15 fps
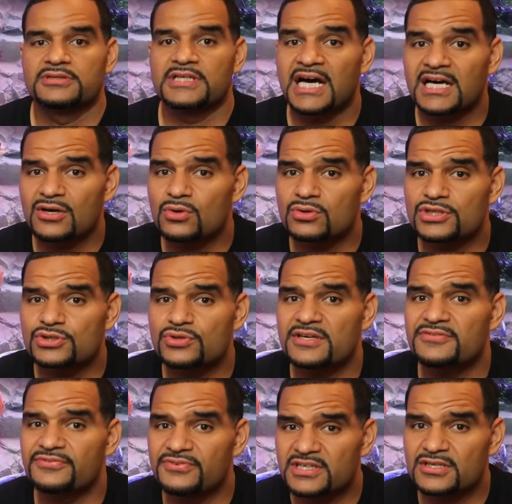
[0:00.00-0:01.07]
Not only do
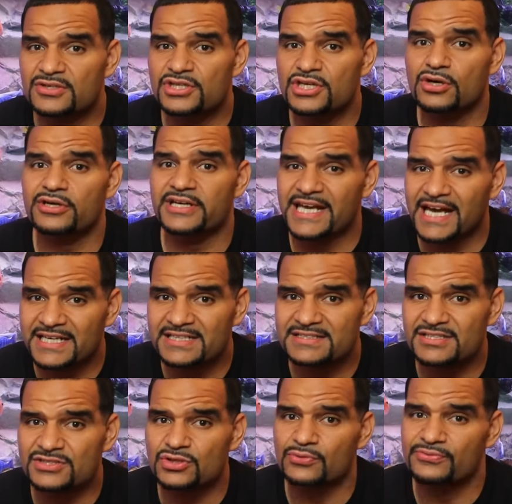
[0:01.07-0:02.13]
they feed on the
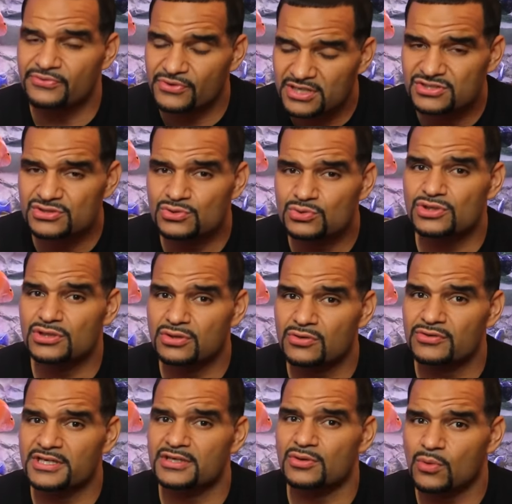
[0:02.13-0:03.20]
organics in your fresh new
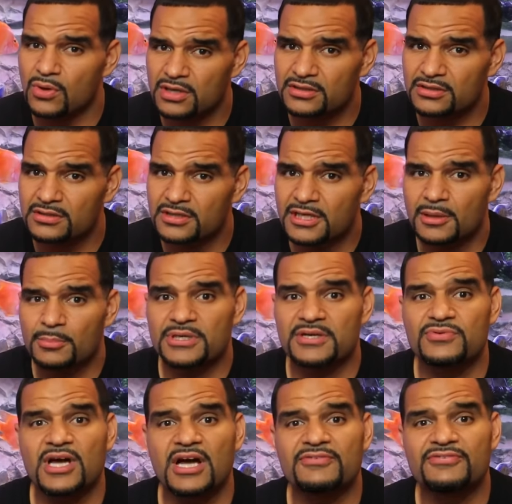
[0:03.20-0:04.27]
dechlorinated water, but
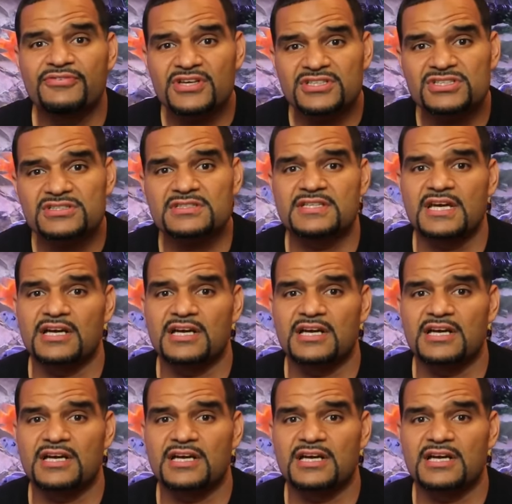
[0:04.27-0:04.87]
if you have fish in the